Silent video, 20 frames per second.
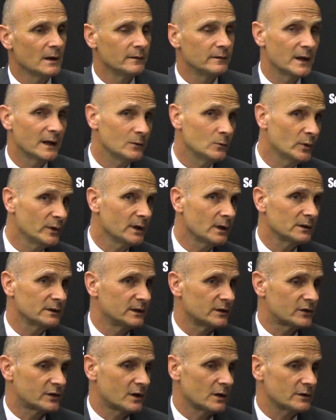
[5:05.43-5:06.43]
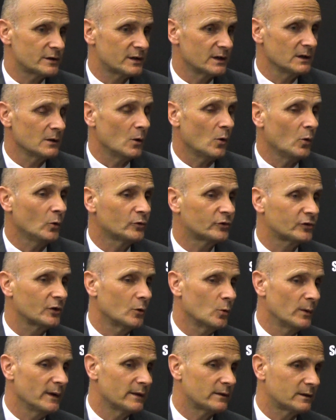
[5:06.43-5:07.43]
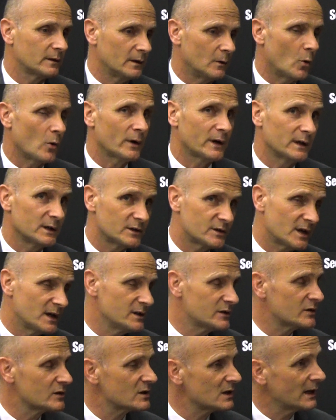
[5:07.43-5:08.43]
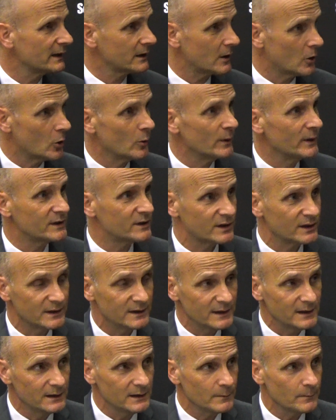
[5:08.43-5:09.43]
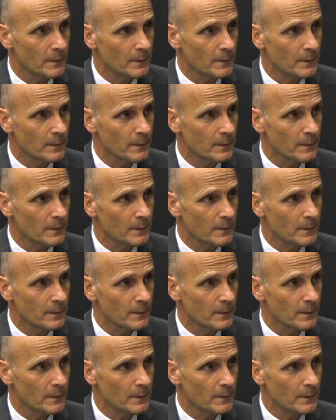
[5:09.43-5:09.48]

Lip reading: Then we are discussing also with organizations like OECD